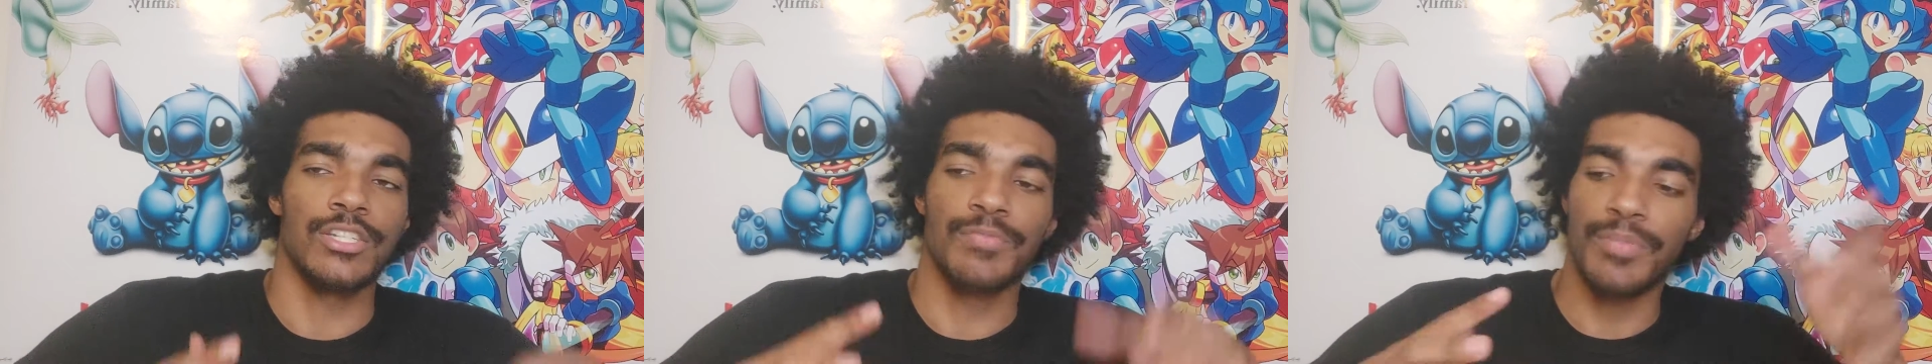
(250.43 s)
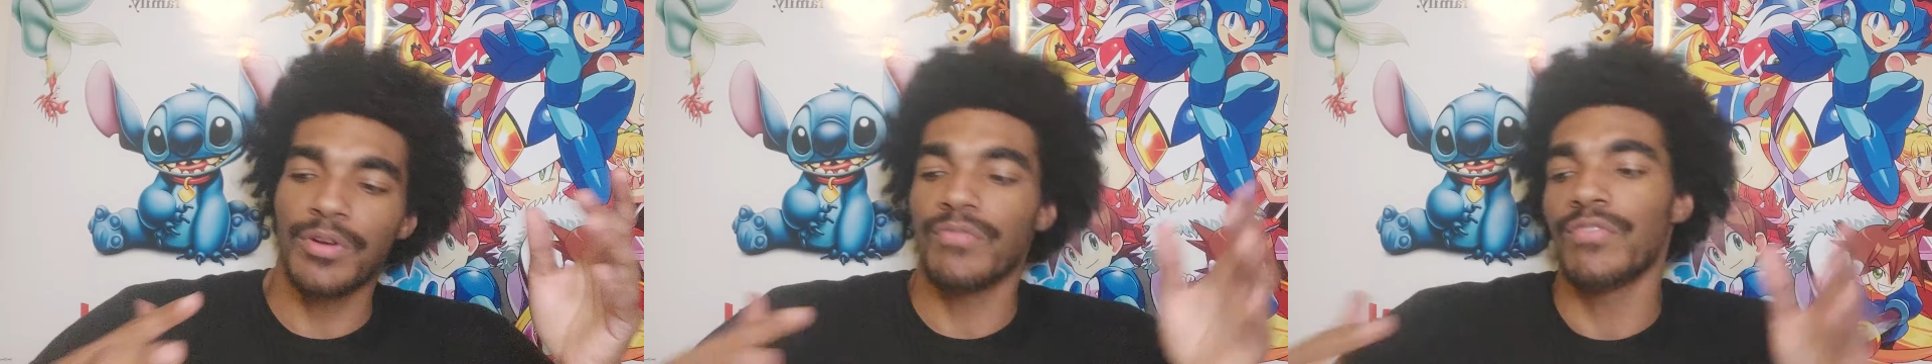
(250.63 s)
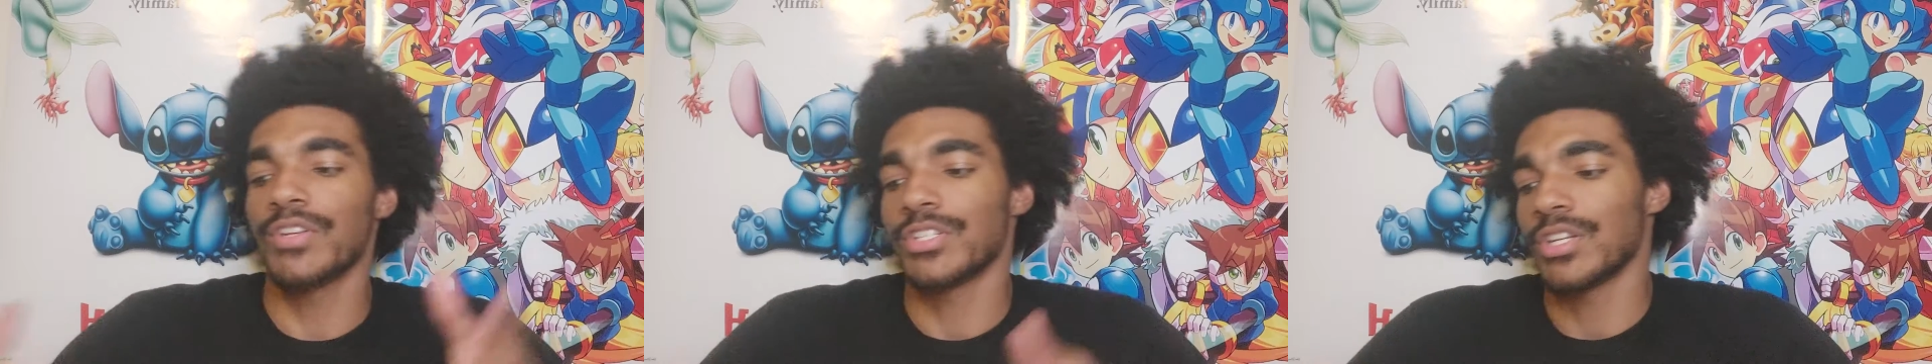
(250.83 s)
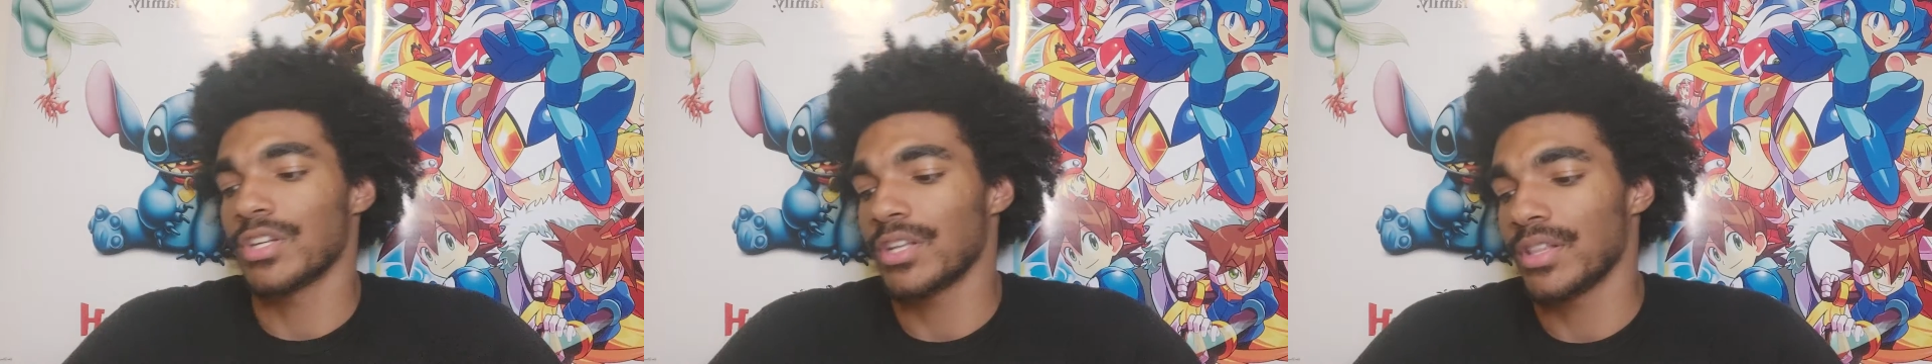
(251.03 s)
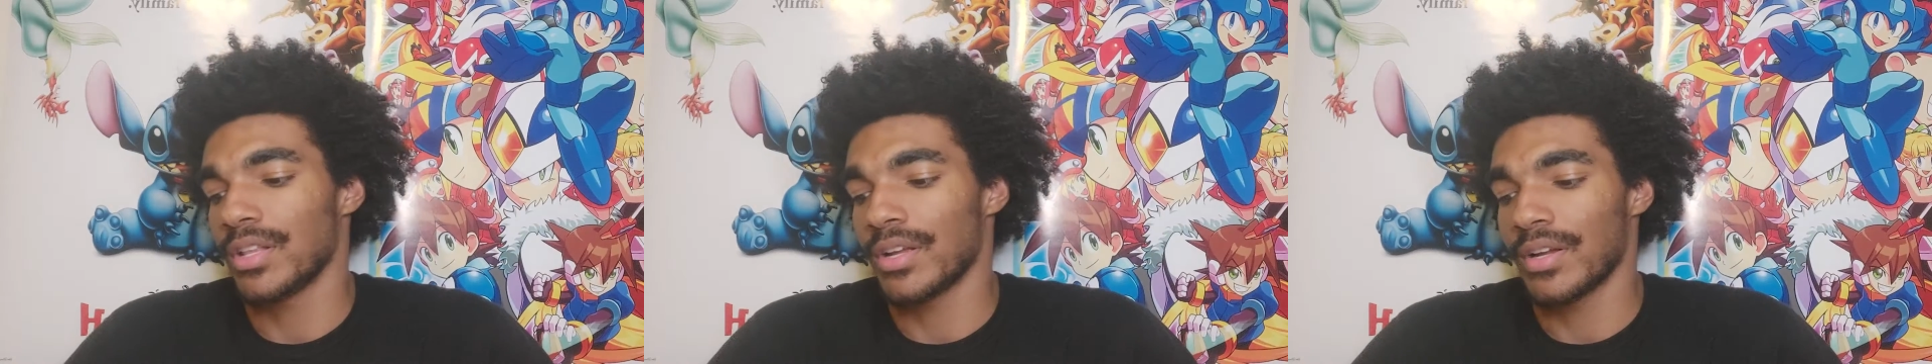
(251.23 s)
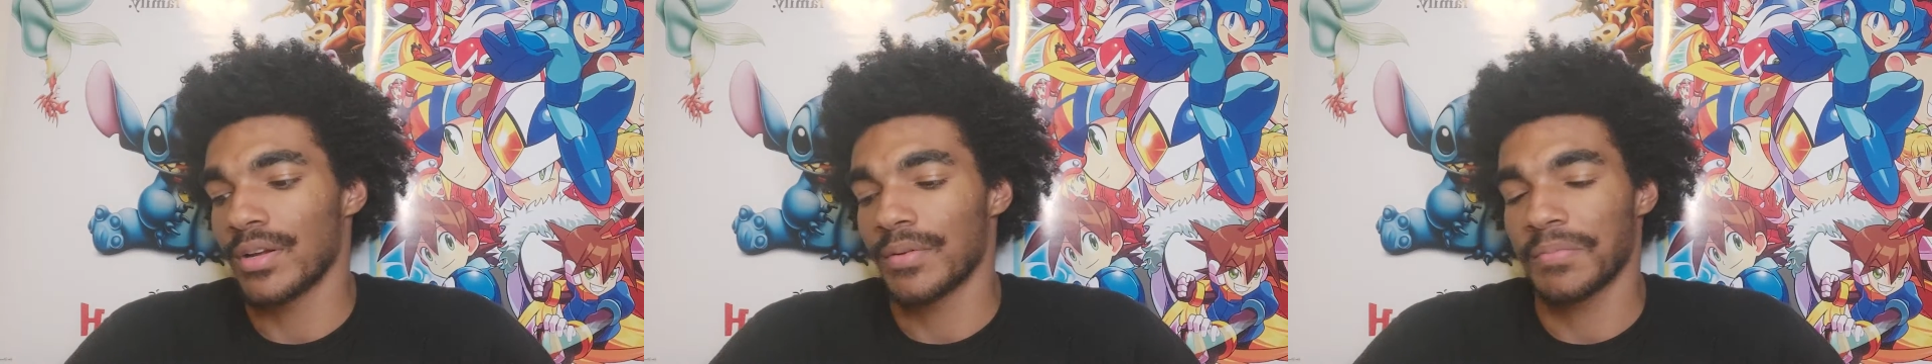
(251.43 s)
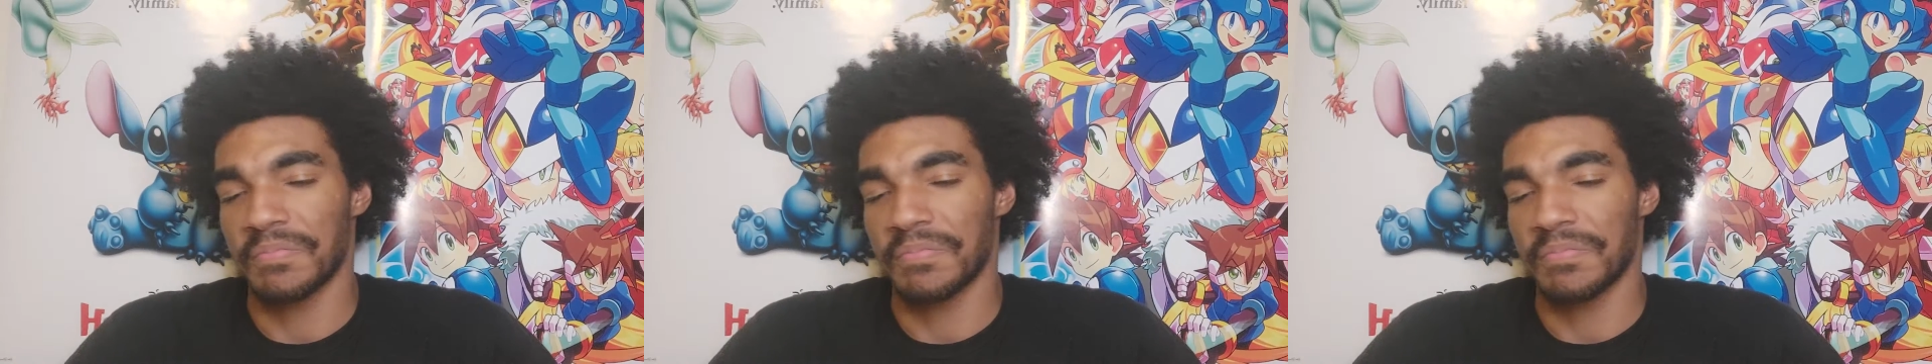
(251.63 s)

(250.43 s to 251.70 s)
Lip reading: she put Vision in there.